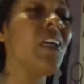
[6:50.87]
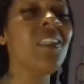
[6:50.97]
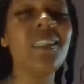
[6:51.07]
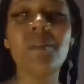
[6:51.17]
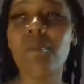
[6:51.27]

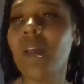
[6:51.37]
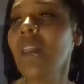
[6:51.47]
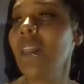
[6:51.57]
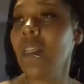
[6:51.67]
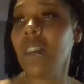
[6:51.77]

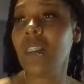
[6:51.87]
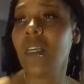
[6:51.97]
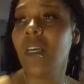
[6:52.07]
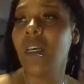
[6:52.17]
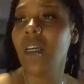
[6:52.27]
instabilities.
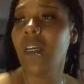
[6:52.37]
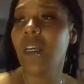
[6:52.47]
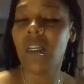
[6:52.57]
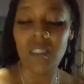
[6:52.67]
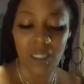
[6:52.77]

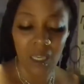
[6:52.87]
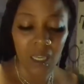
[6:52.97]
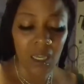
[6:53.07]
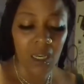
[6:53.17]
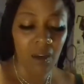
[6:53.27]
Because the
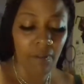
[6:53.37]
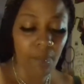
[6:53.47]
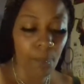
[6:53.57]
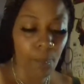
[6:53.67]
King of